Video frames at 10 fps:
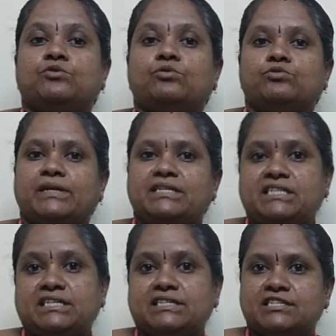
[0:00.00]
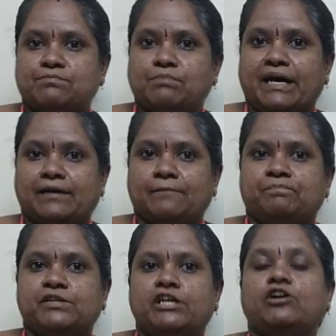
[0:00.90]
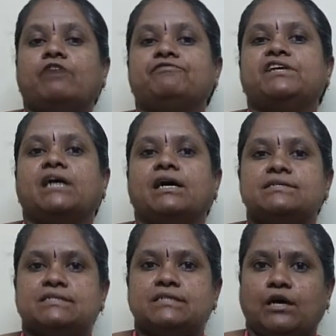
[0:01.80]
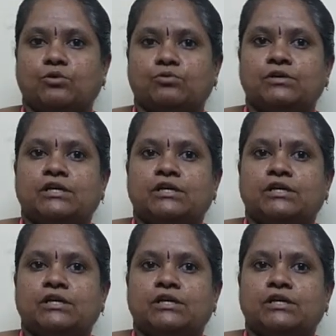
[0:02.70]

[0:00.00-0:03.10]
to 20 years back. Think of the cost now.